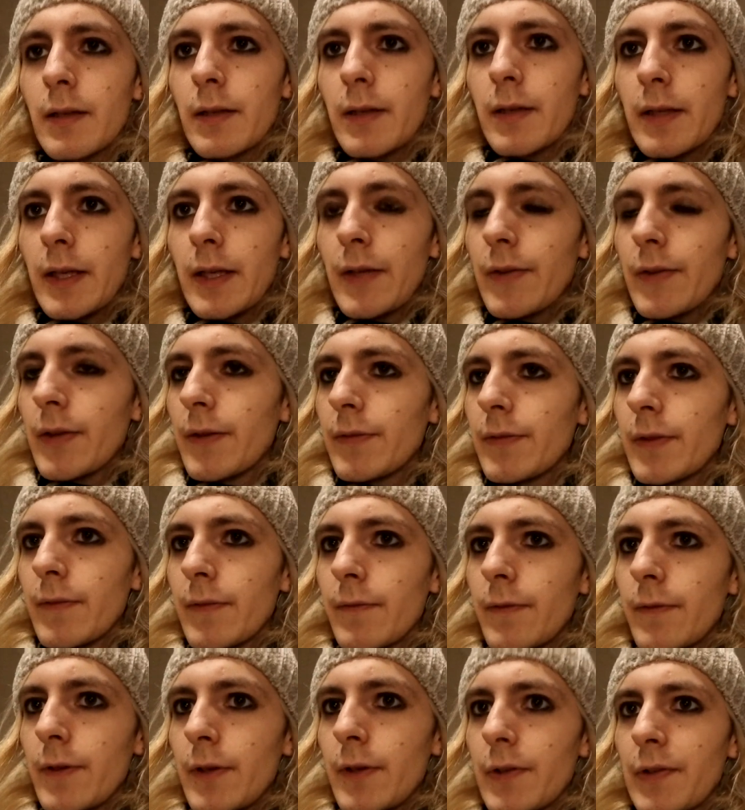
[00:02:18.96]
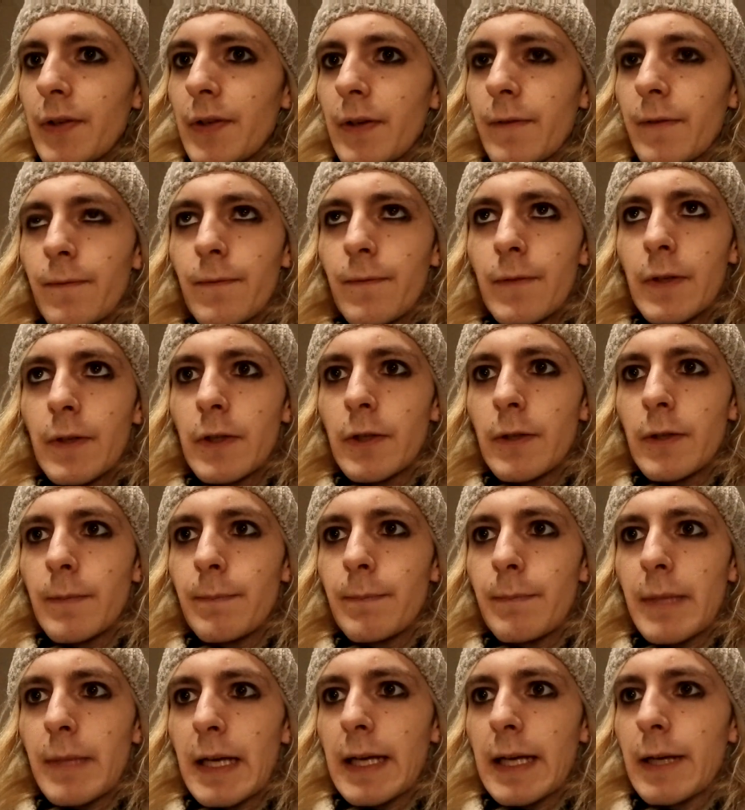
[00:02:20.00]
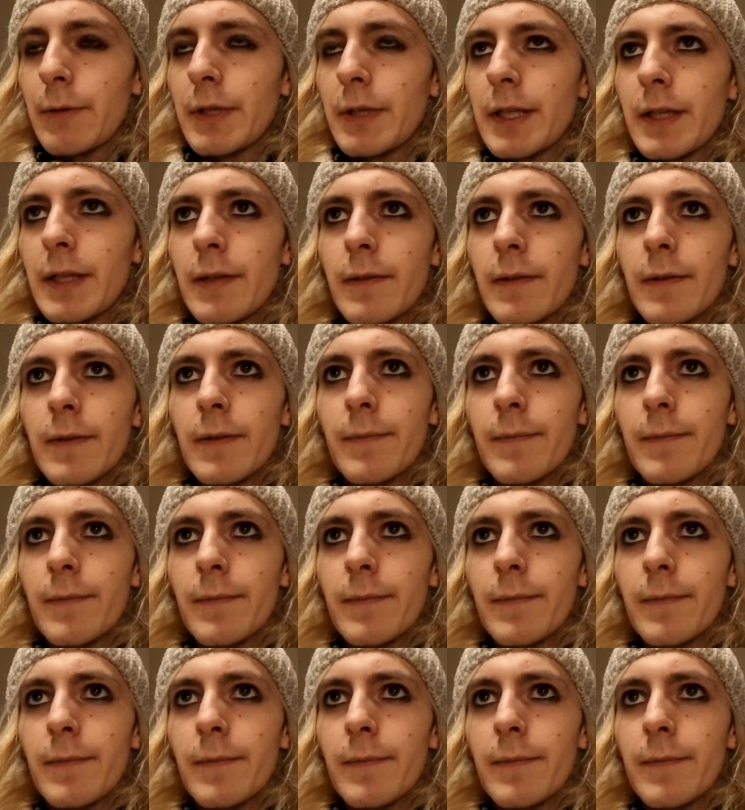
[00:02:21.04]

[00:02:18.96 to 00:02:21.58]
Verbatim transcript: It's often thought of for power,